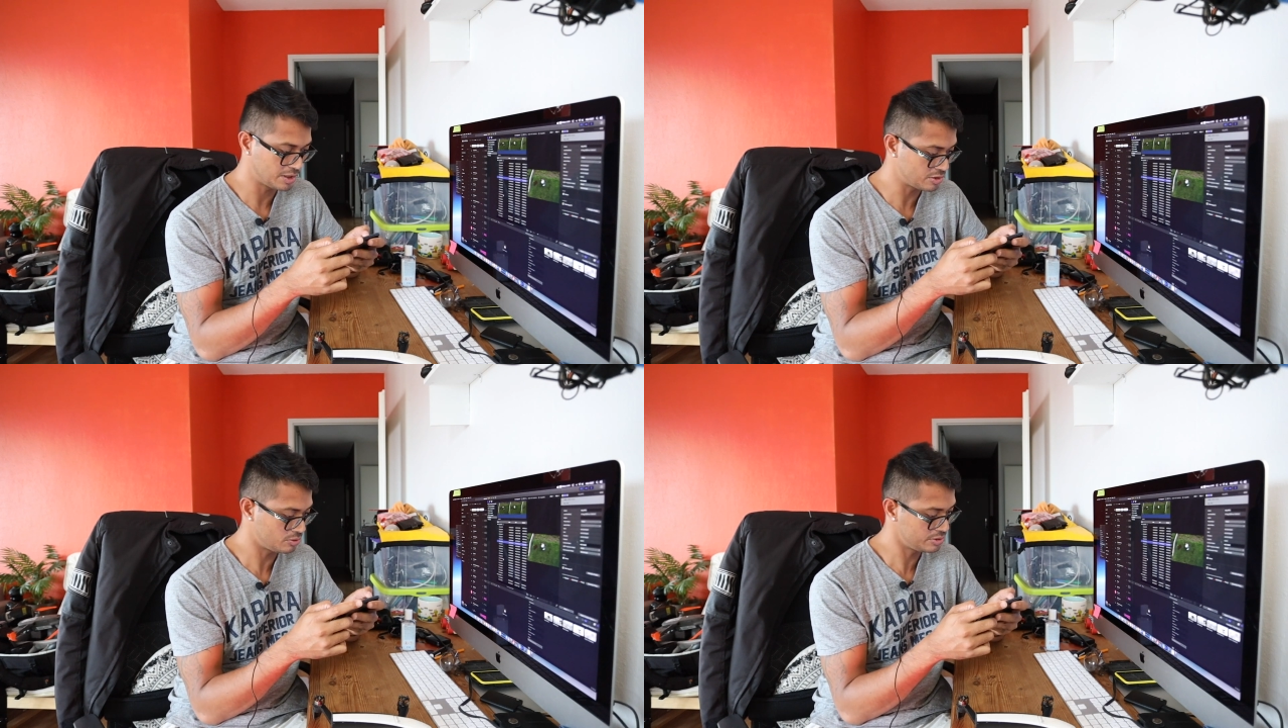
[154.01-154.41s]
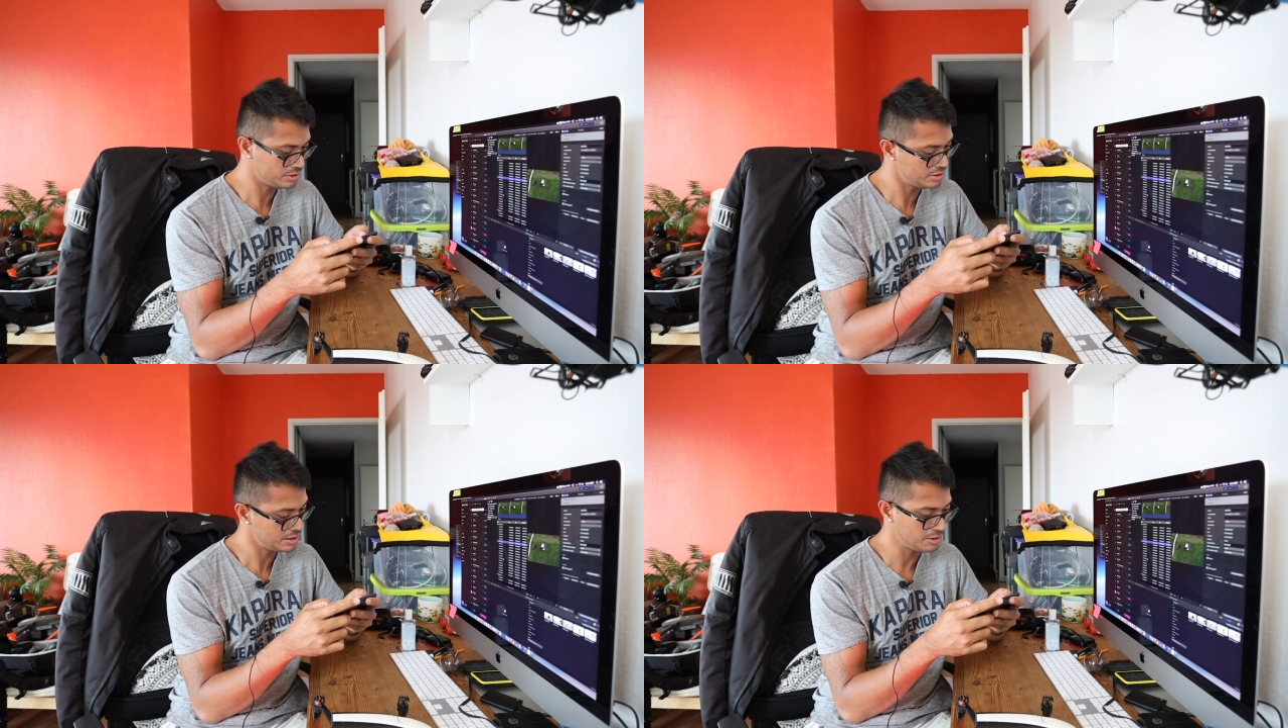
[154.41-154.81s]
It's always a
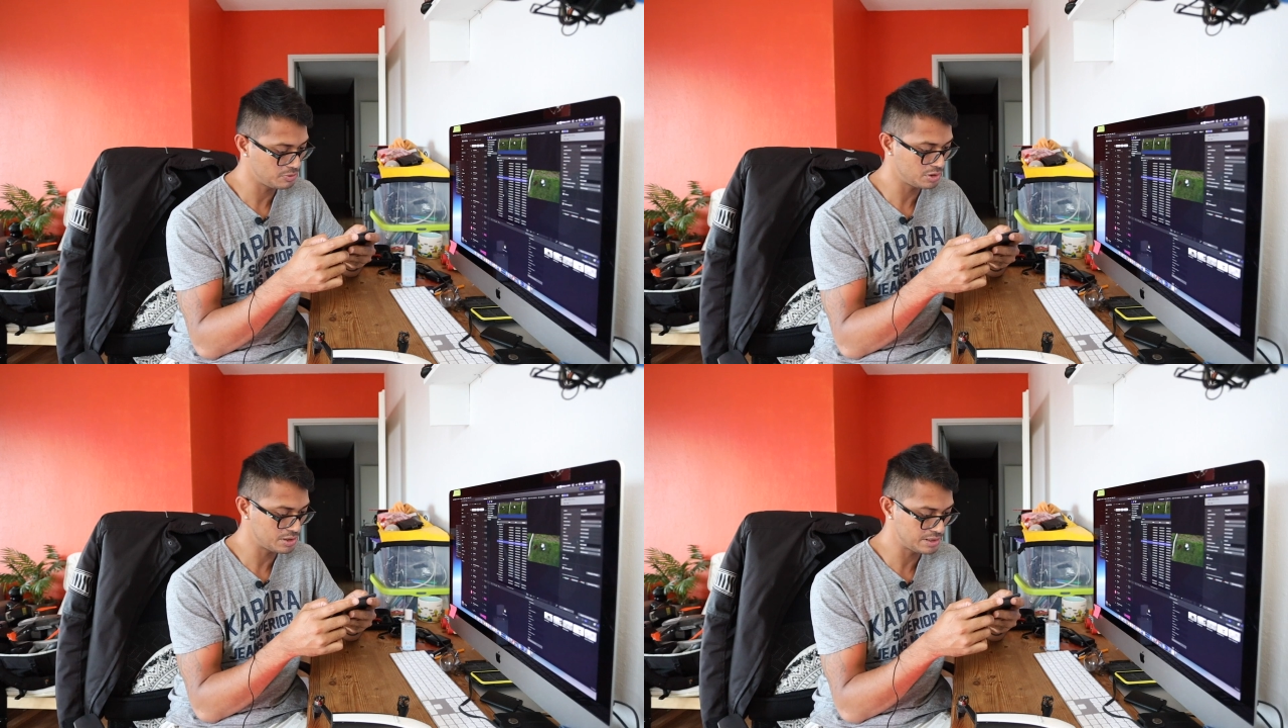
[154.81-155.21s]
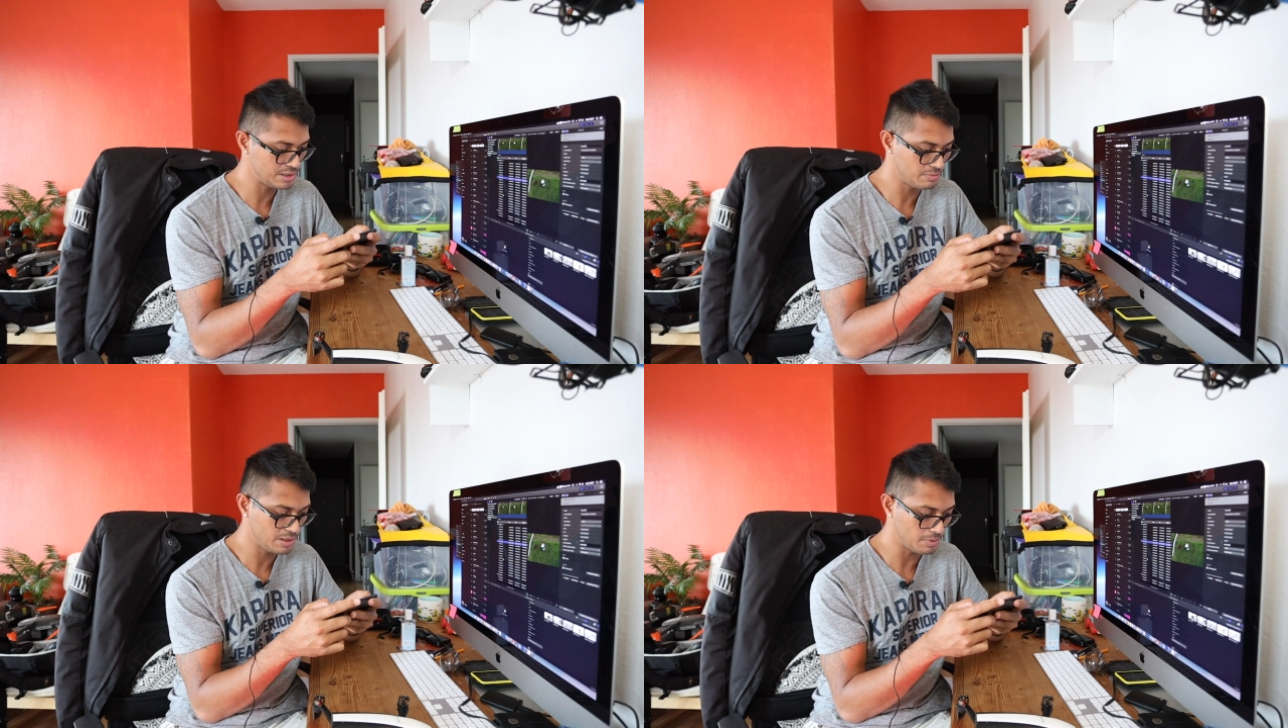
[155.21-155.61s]
good sign when you can see
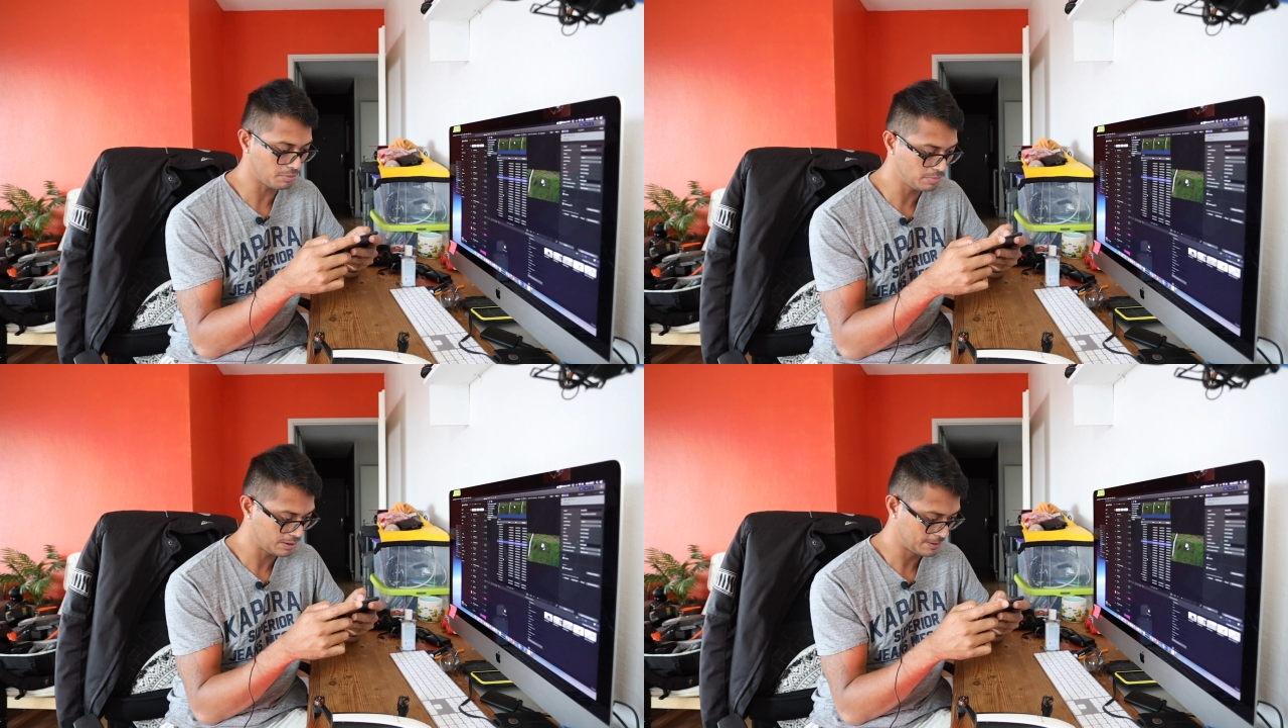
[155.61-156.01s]
the BEBOP.